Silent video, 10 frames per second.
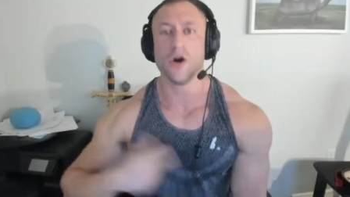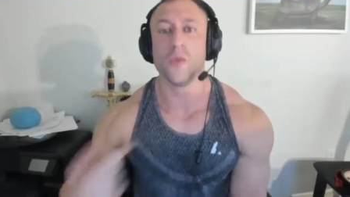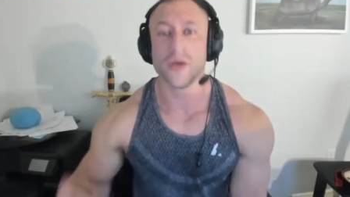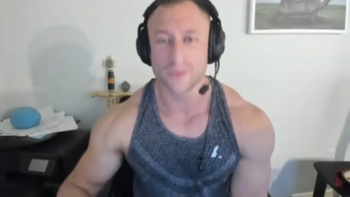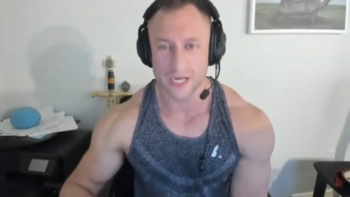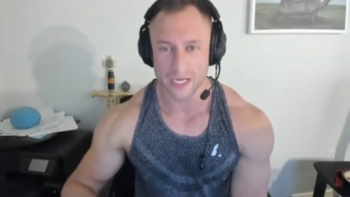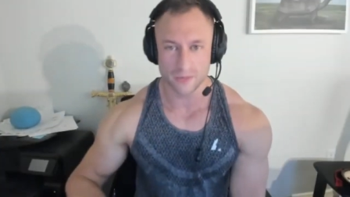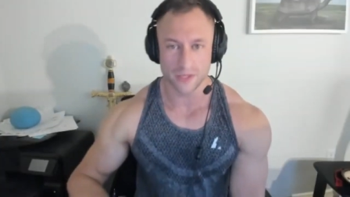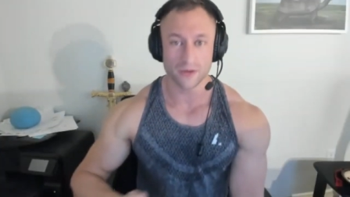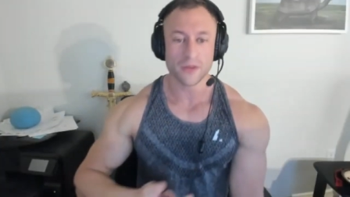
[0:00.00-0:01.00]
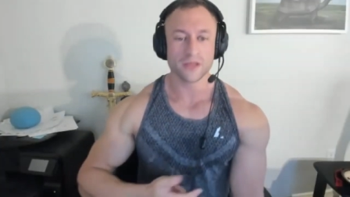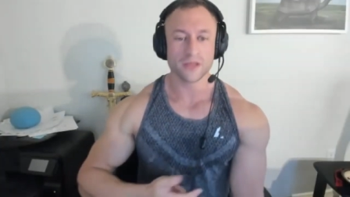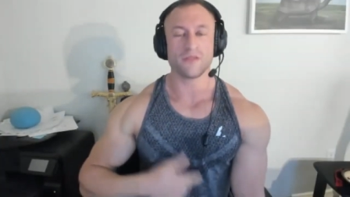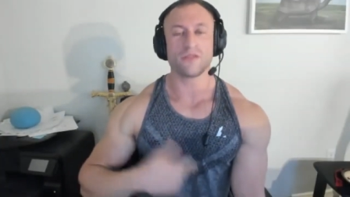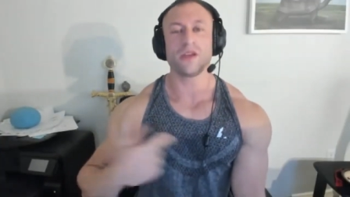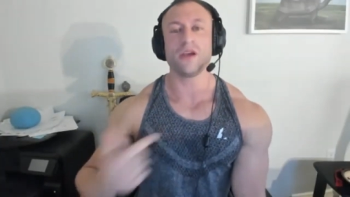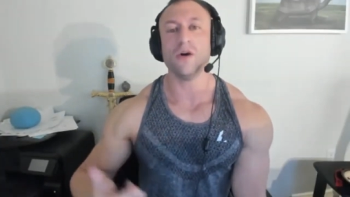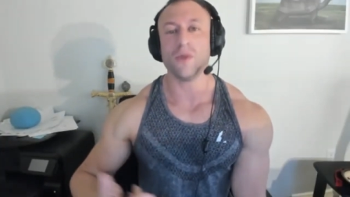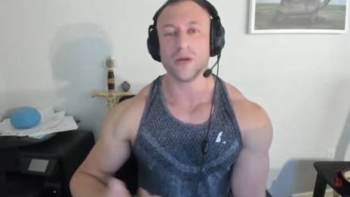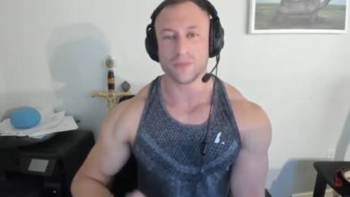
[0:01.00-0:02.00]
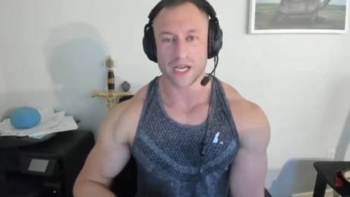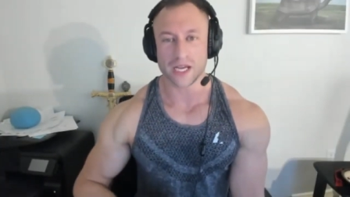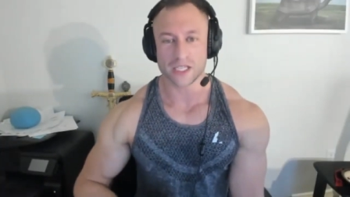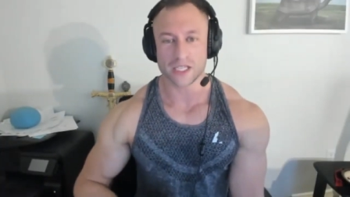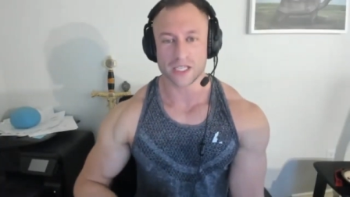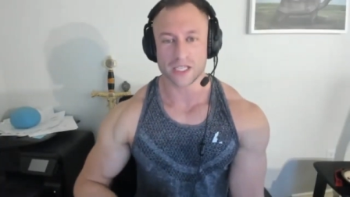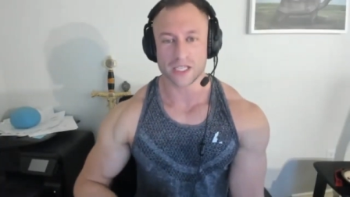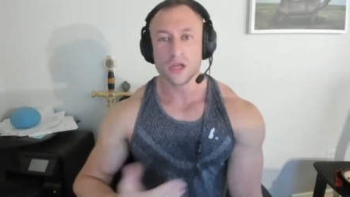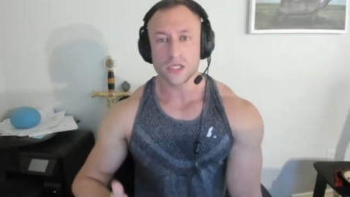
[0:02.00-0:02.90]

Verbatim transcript: Oh, when's my next meal? Instead of thinking, oh, when's my next meal?